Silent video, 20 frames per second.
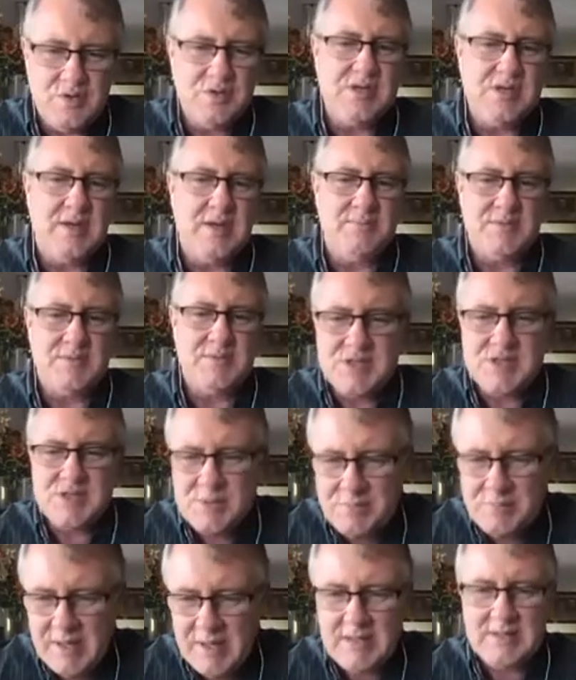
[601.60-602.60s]
him to
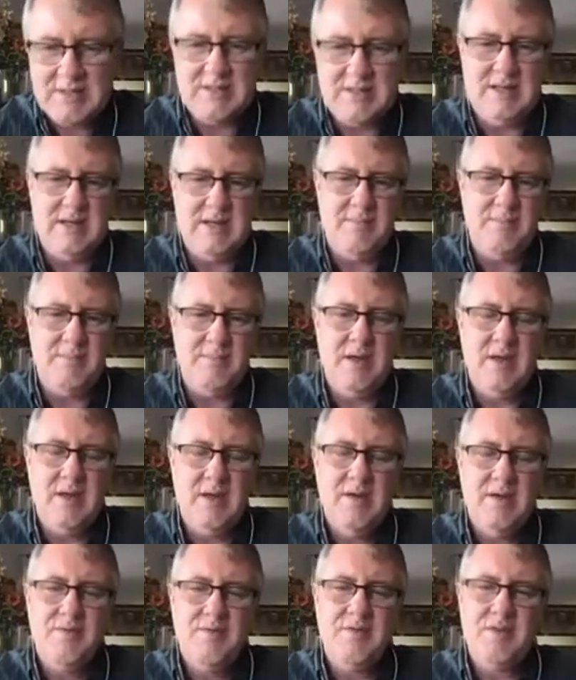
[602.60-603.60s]
speak to him
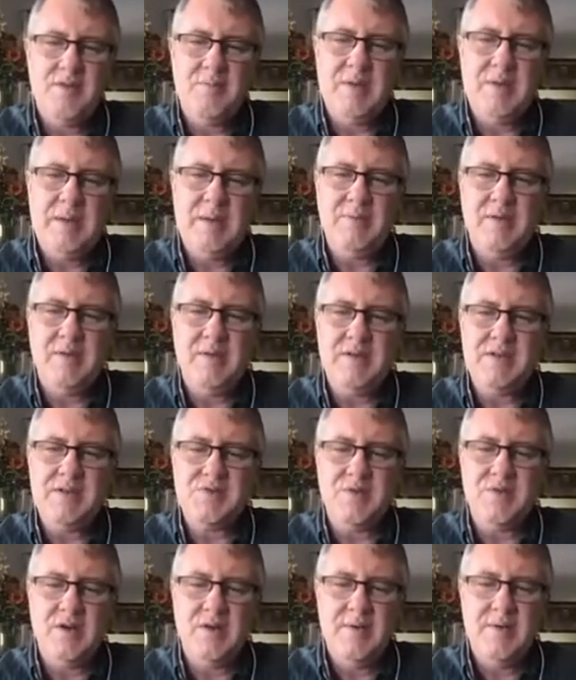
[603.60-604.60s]
for the people of
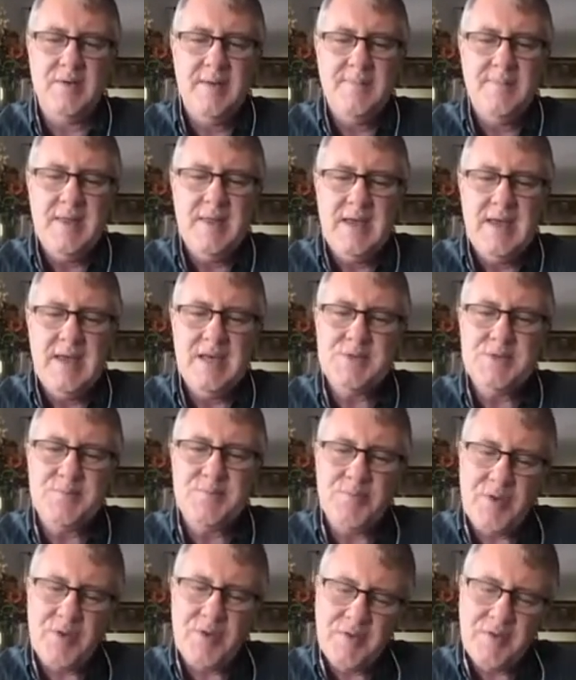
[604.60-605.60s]
Israel. His
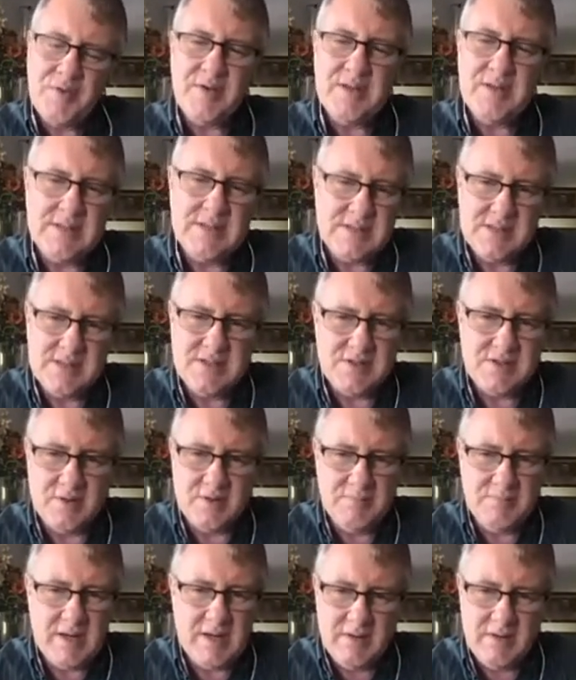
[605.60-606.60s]
brother and sister,
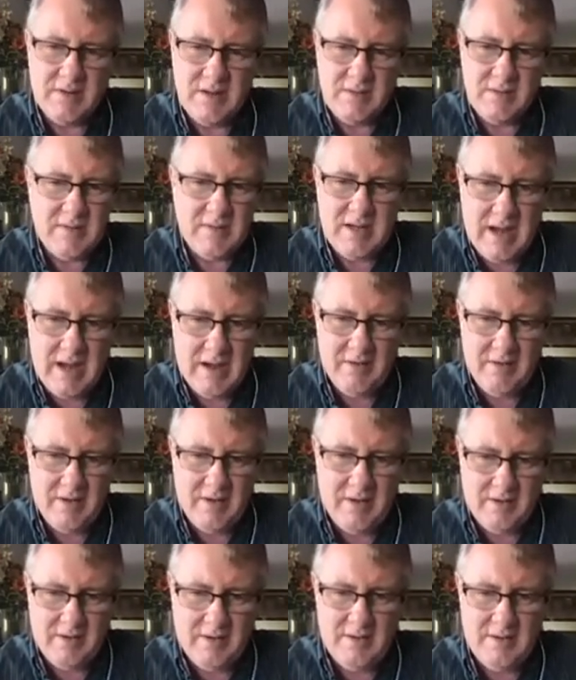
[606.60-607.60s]
Miriam and
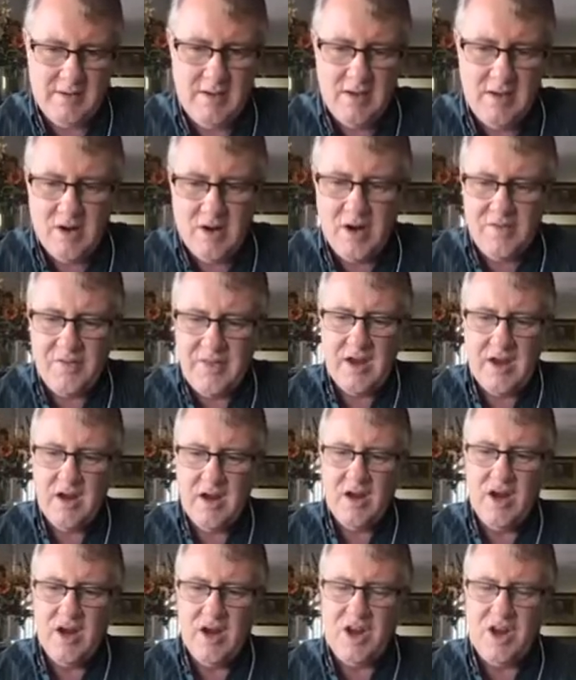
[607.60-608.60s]
Aaron, are
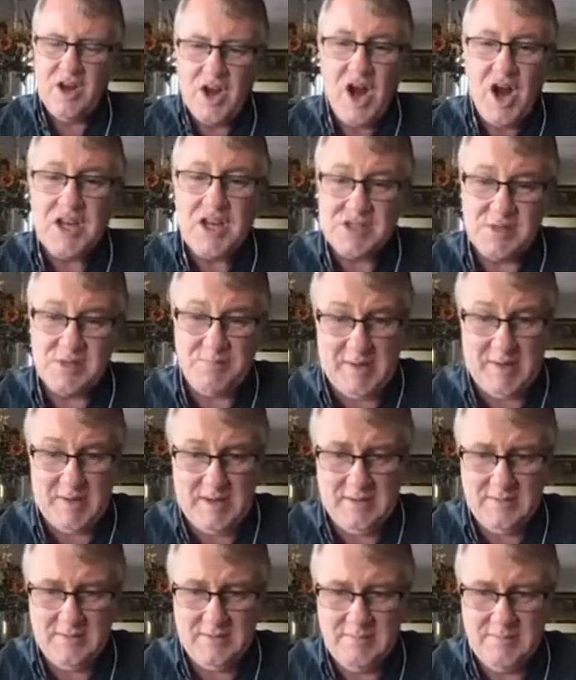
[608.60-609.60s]
there gossiping.
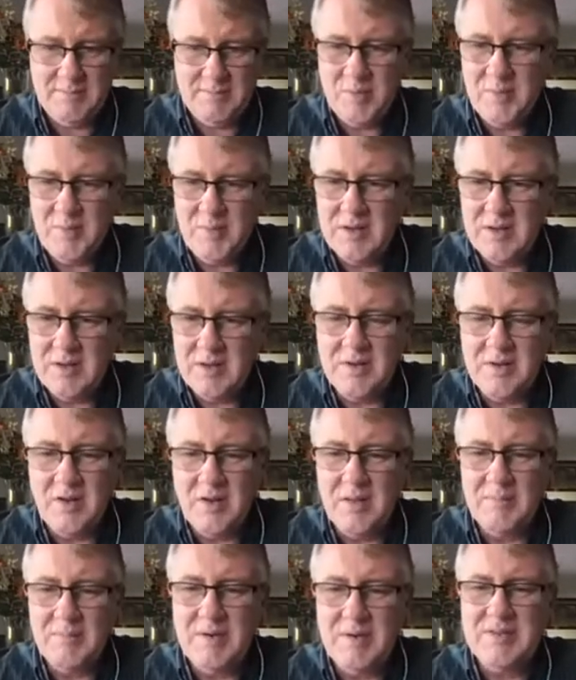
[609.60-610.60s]
Remember, we learned
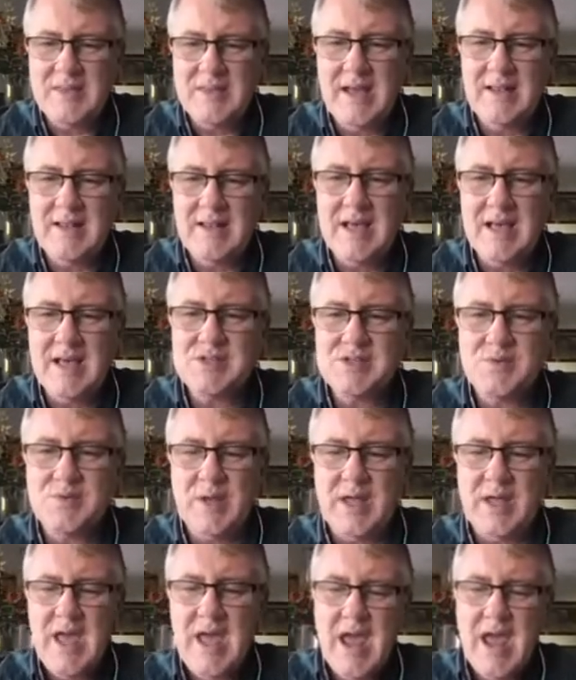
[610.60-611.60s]
all about that last
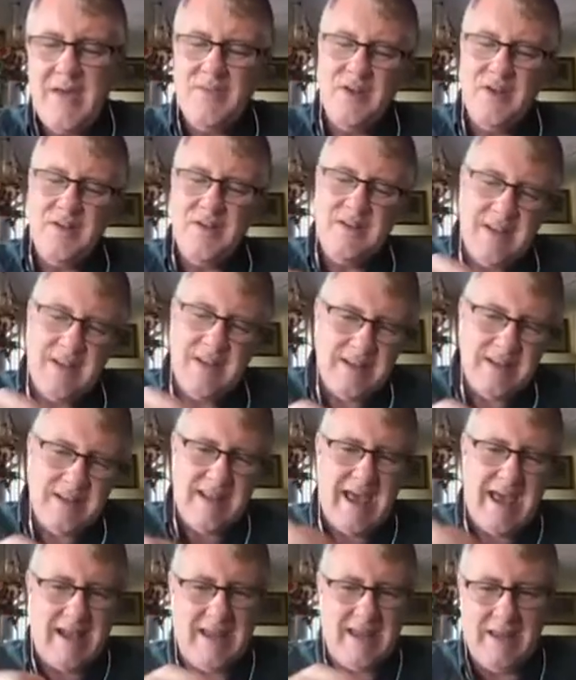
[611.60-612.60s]
week. And they're
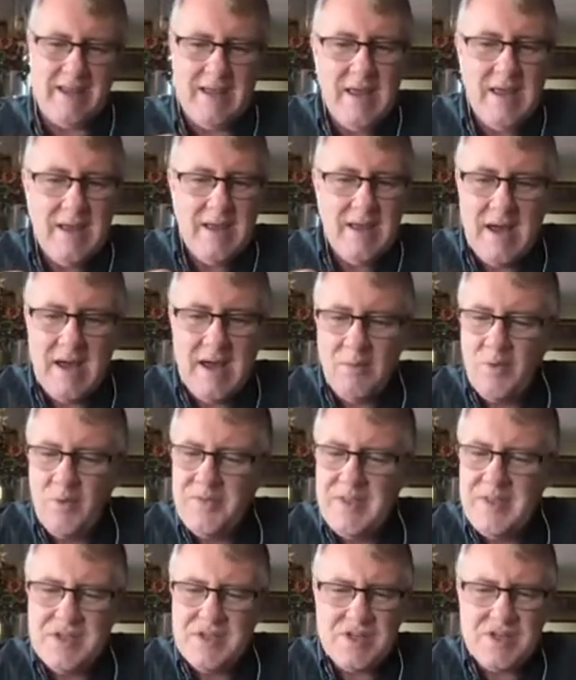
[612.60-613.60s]
nit-natting
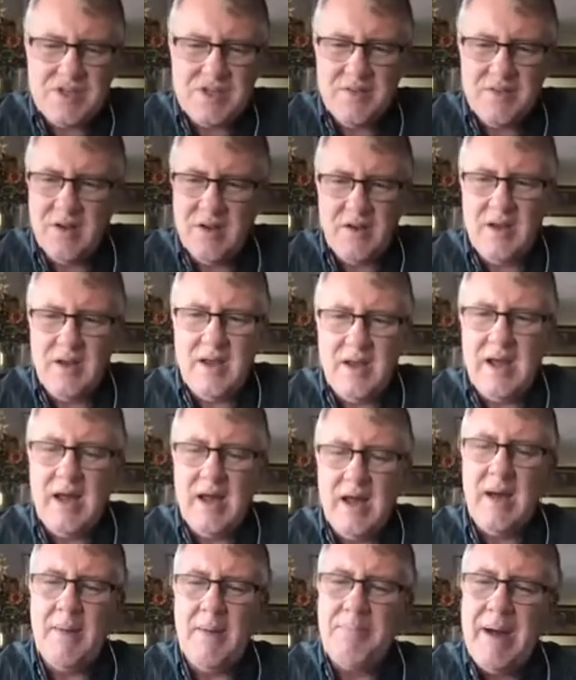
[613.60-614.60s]
with each other
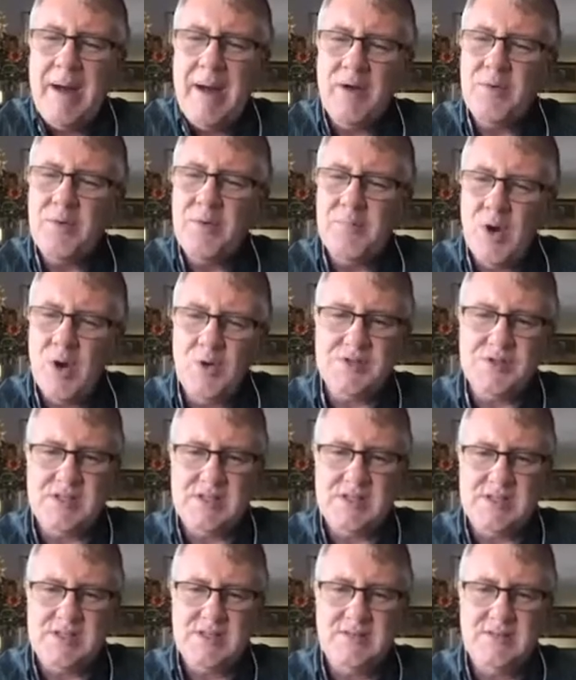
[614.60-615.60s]
about
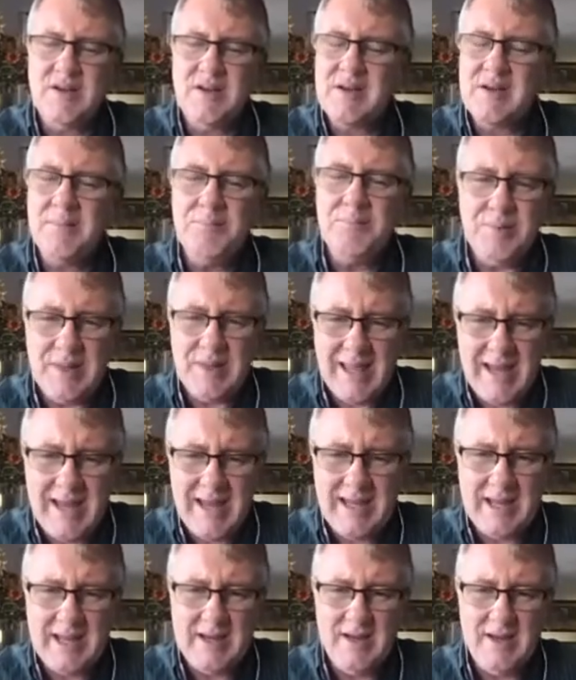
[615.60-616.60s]
Moses. They're
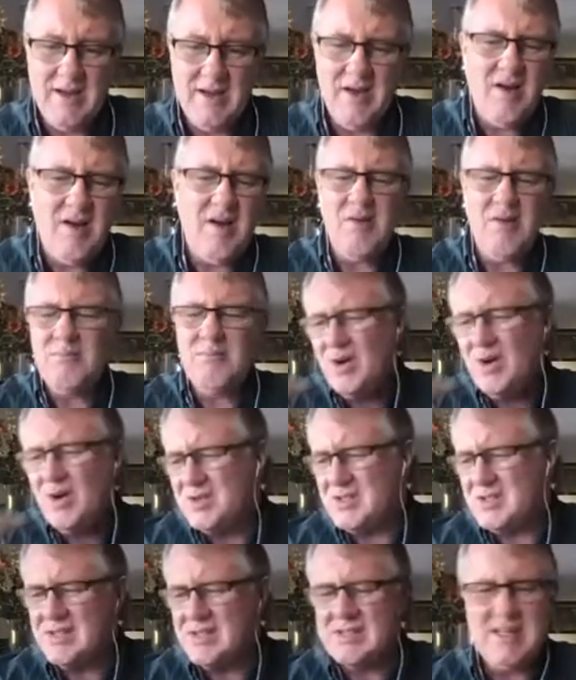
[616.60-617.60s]
complaining. Oh,
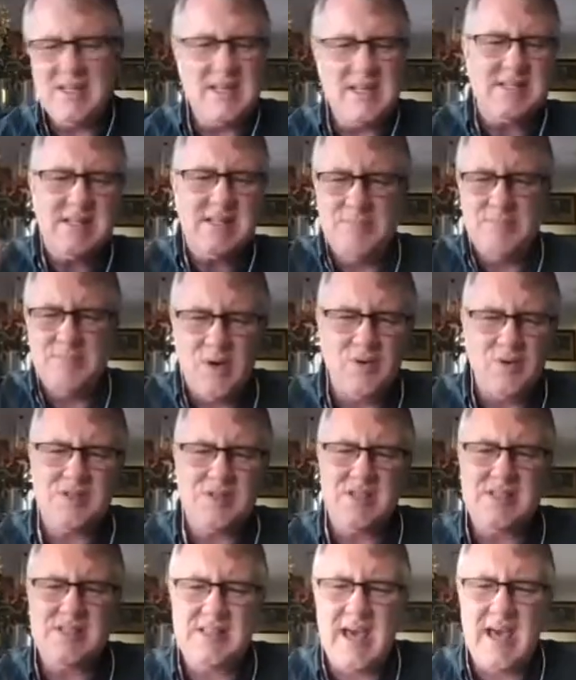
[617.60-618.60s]
Moses this and
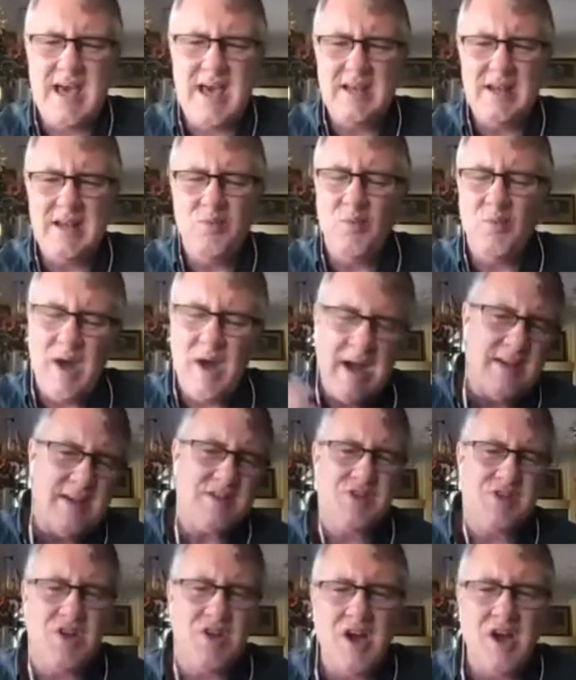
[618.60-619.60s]
Moses that. And why does
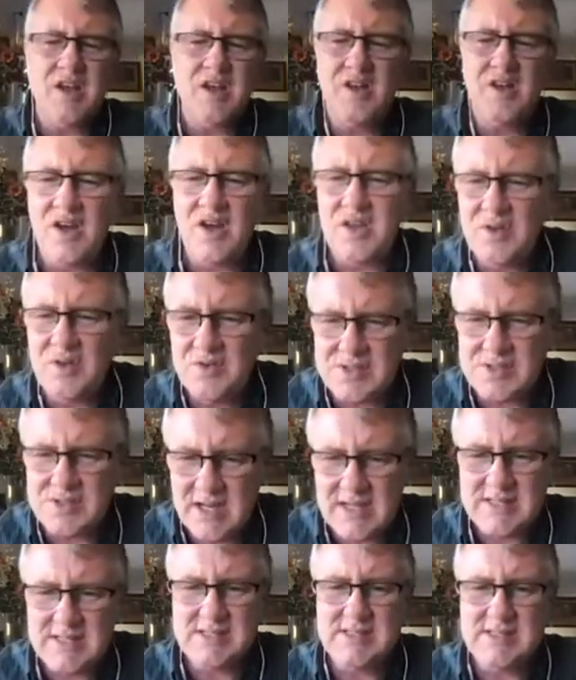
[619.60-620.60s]
God not use
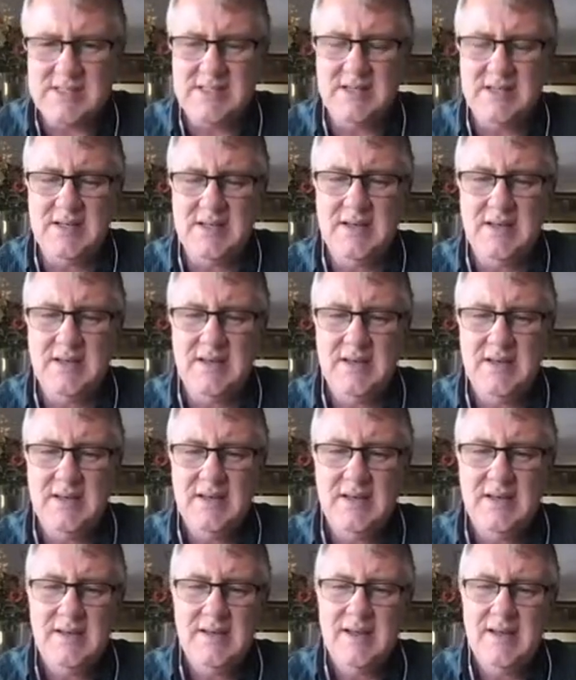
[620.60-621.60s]
us?
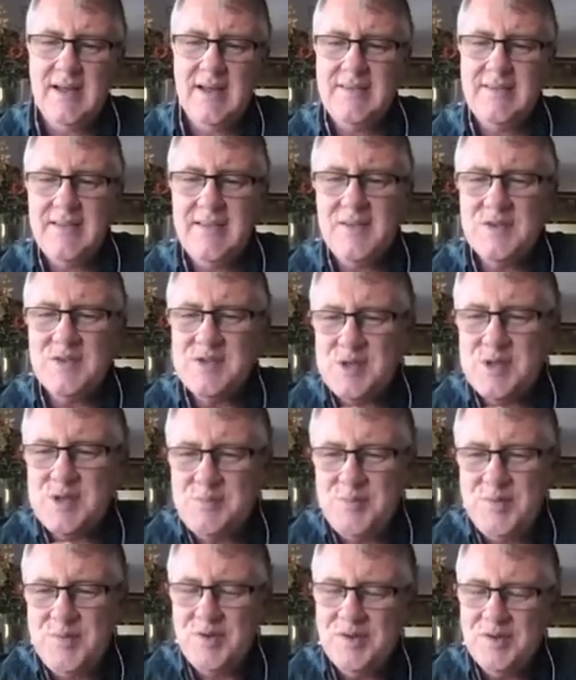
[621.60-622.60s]
And then there's this
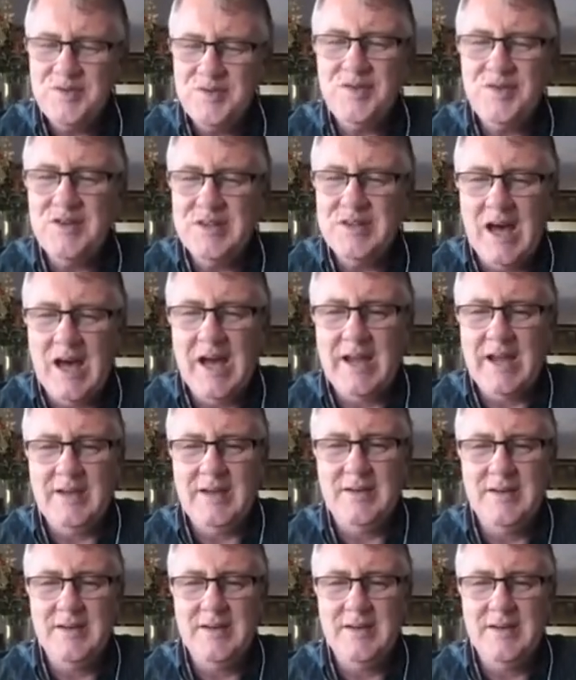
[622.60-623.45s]
beautiful line